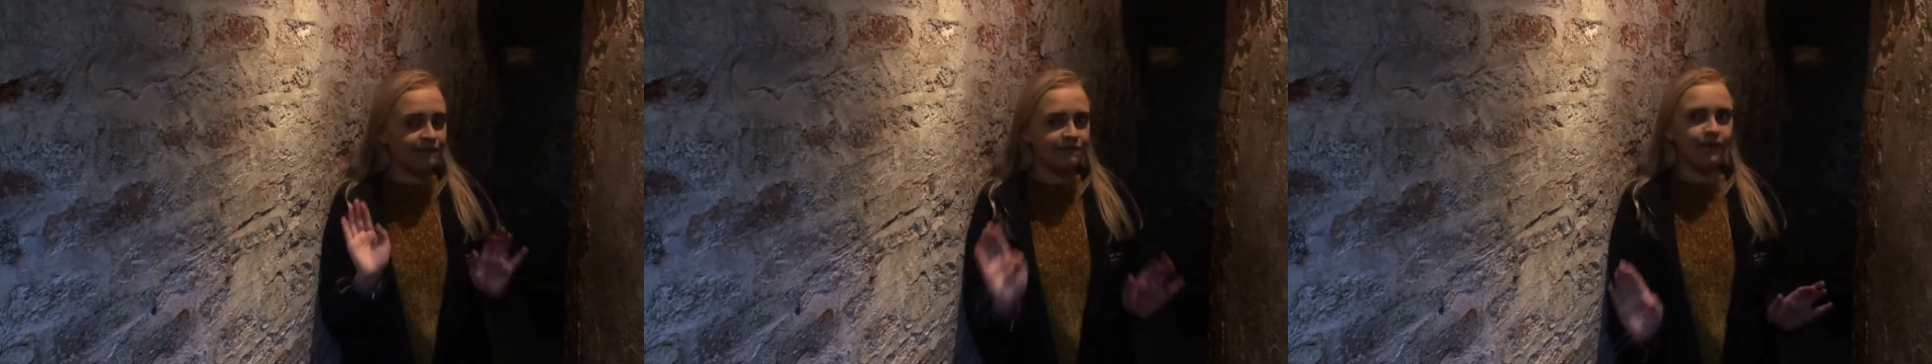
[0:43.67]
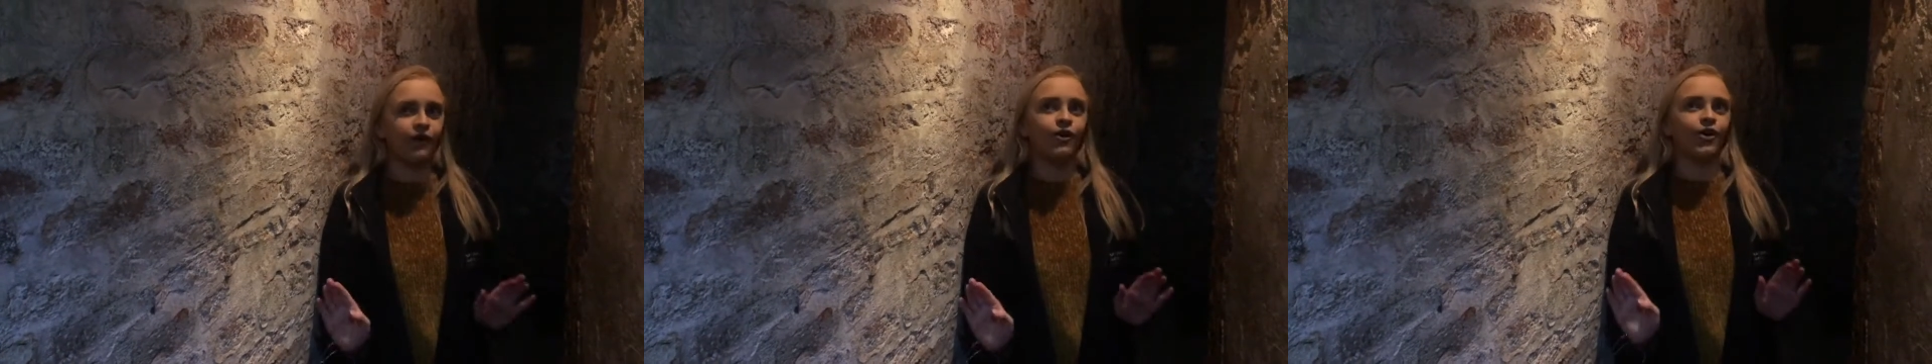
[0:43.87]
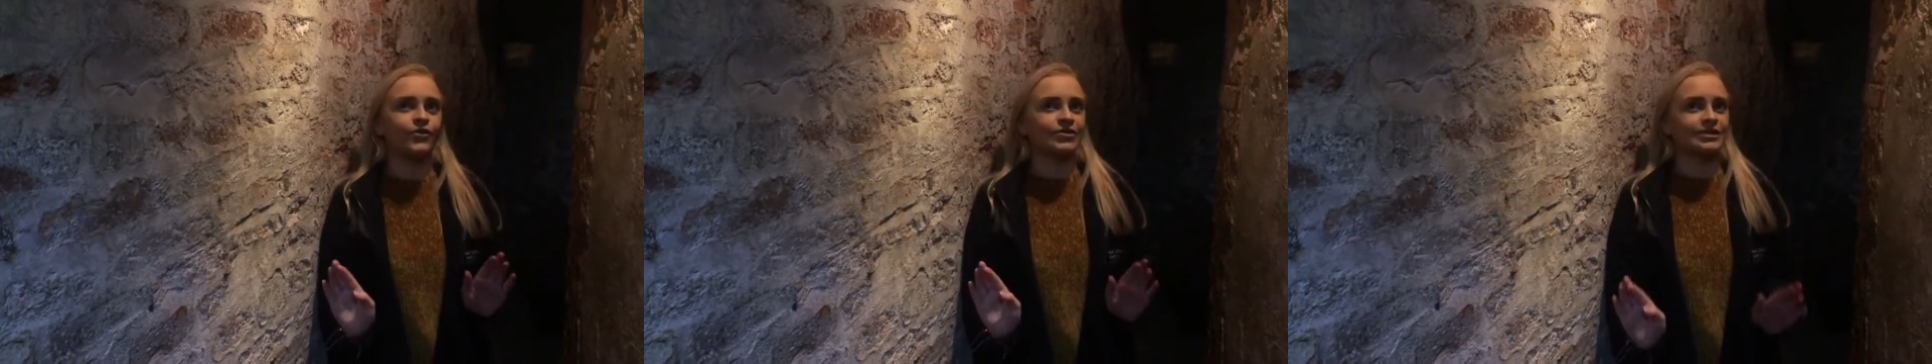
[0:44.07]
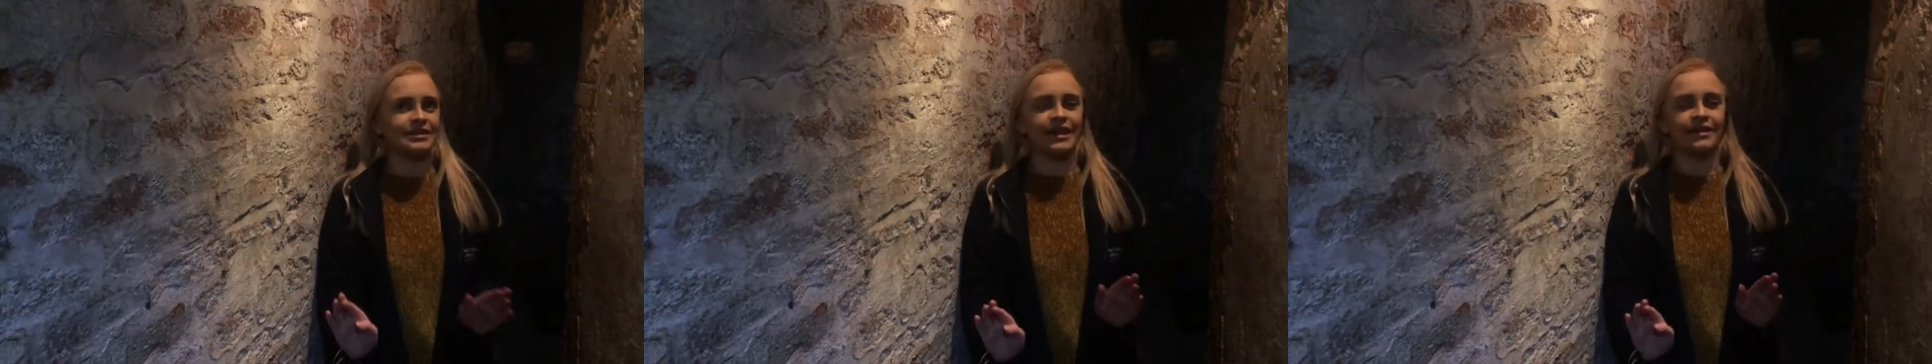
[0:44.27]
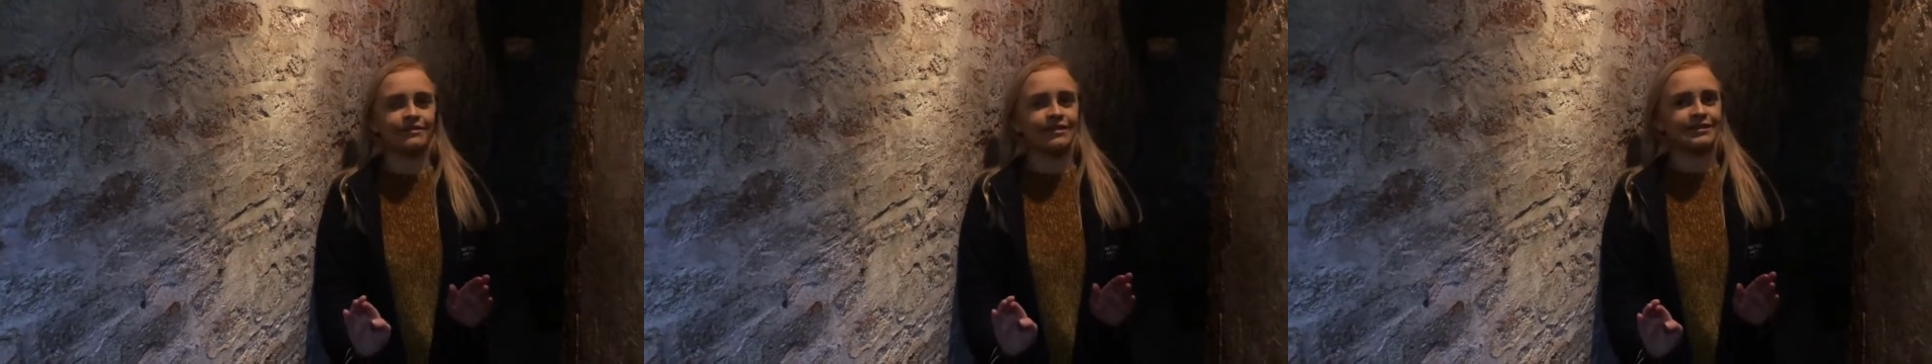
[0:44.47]
far the
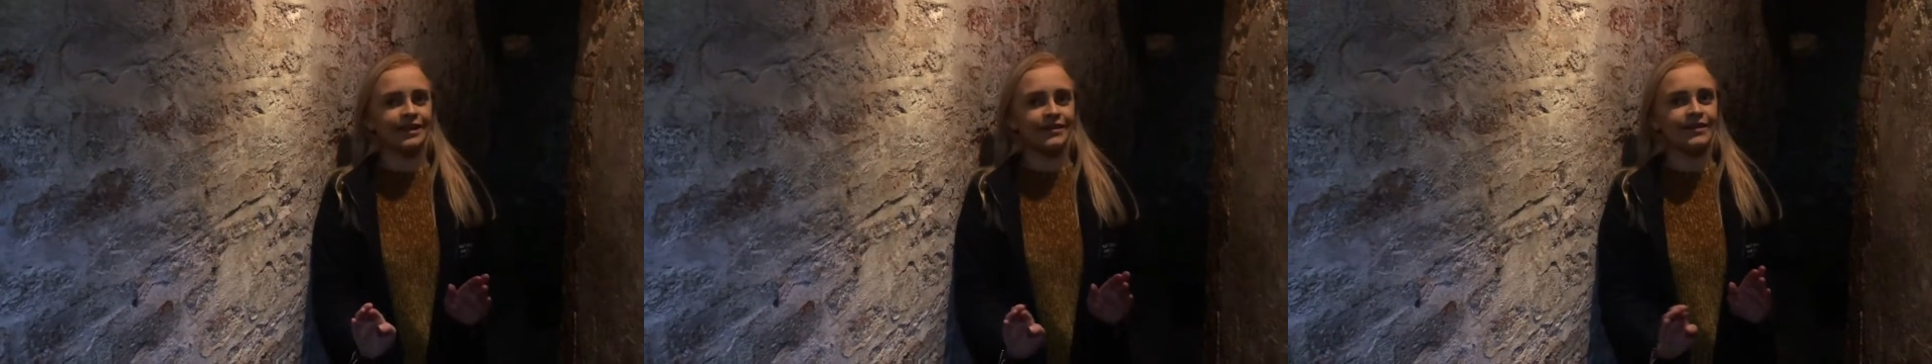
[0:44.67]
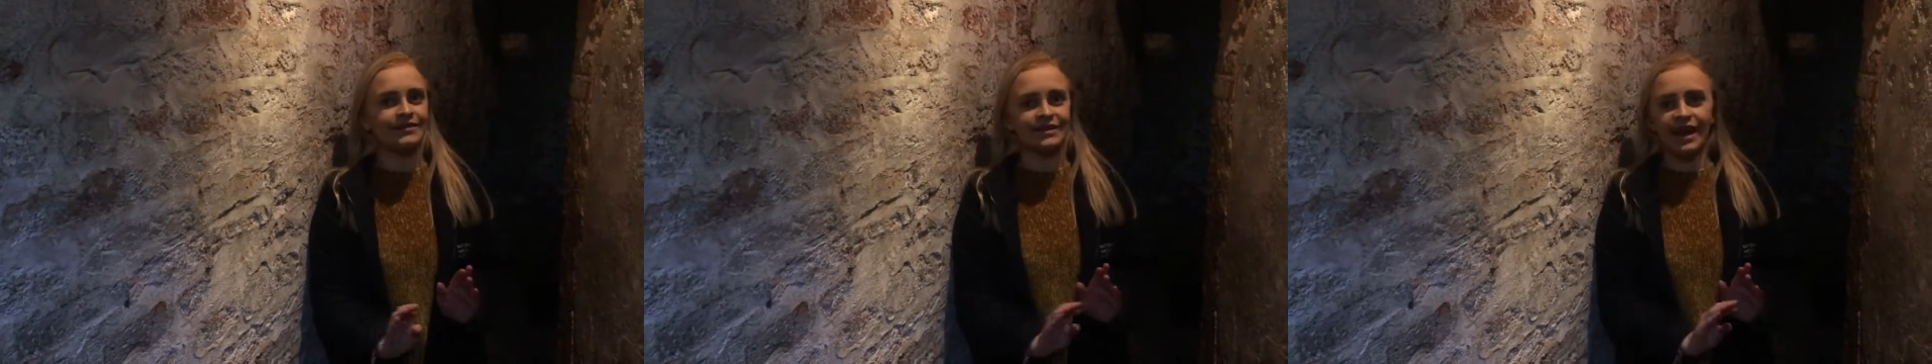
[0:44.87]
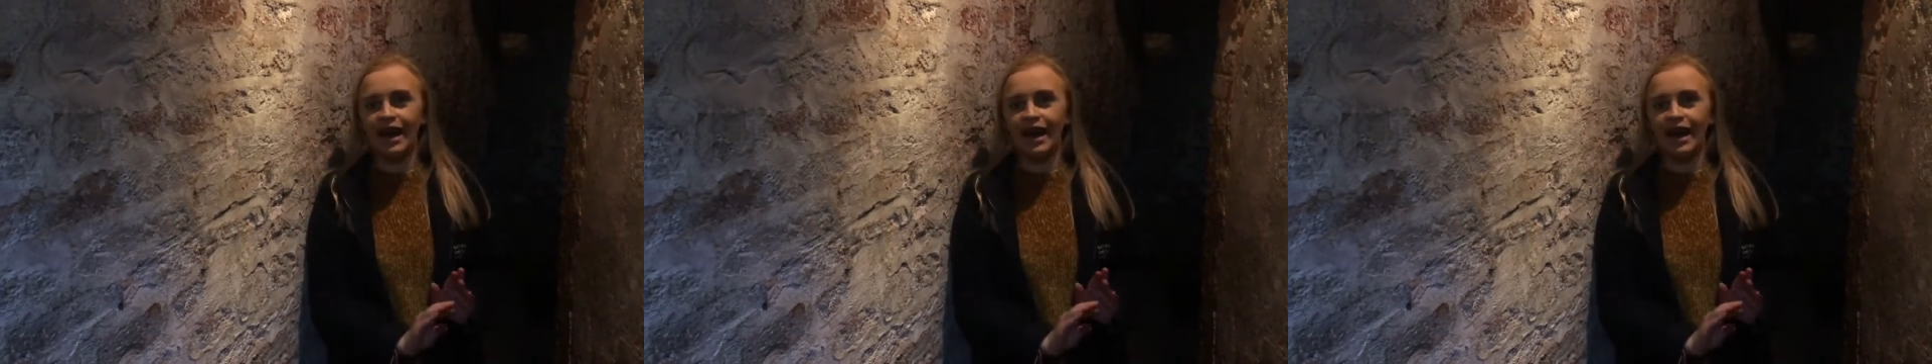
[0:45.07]
scariest thing that's